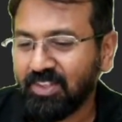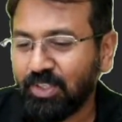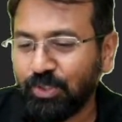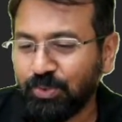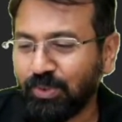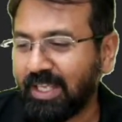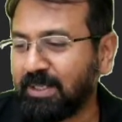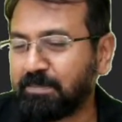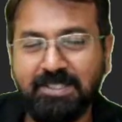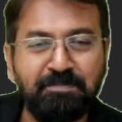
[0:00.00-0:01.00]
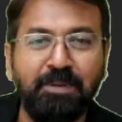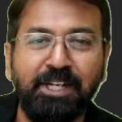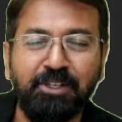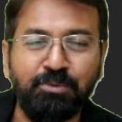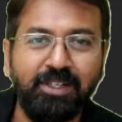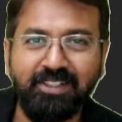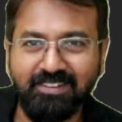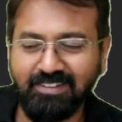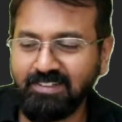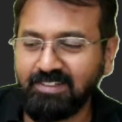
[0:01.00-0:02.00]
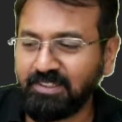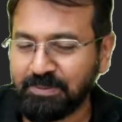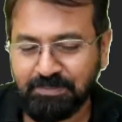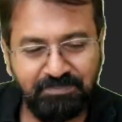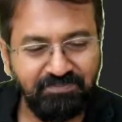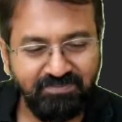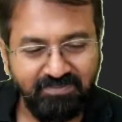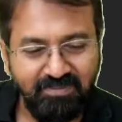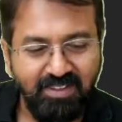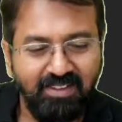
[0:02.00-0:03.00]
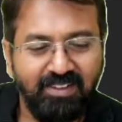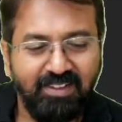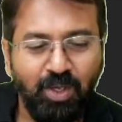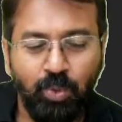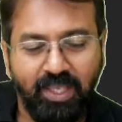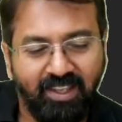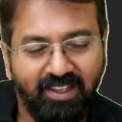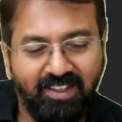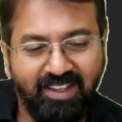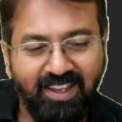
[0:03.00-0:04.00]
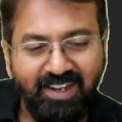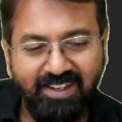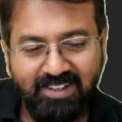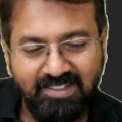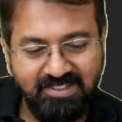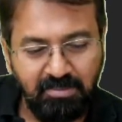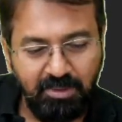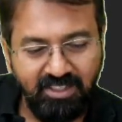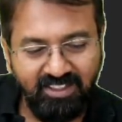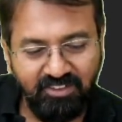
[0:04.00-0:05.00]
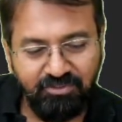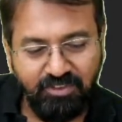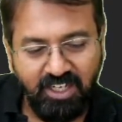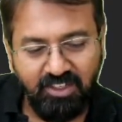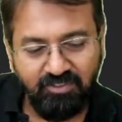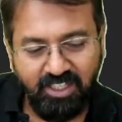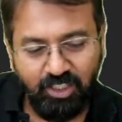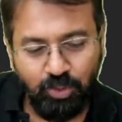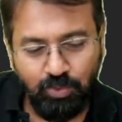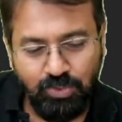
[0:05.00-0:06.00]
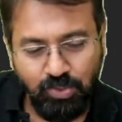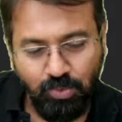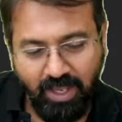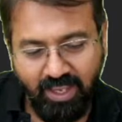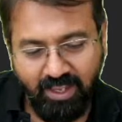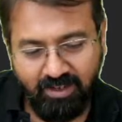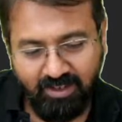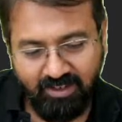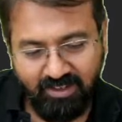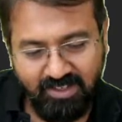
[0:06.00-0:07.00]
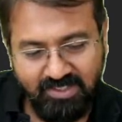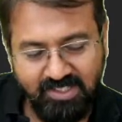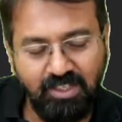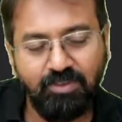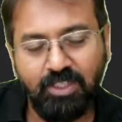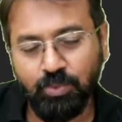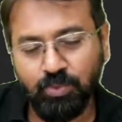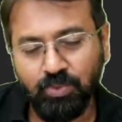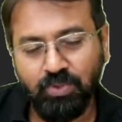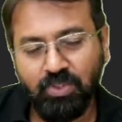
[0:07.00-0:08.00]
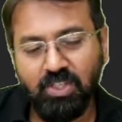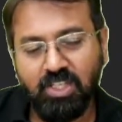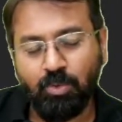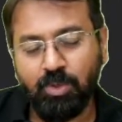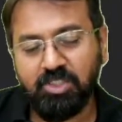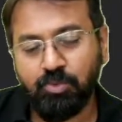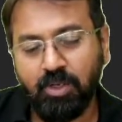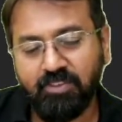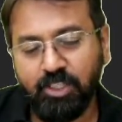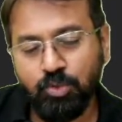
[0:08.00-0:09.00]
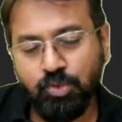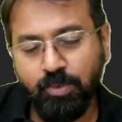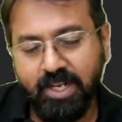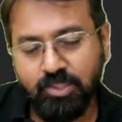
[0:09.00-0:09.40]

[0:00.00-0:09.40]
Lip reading: You help us spread a word. Okay. And similarly, 112 square is equal to, now what is 112 square?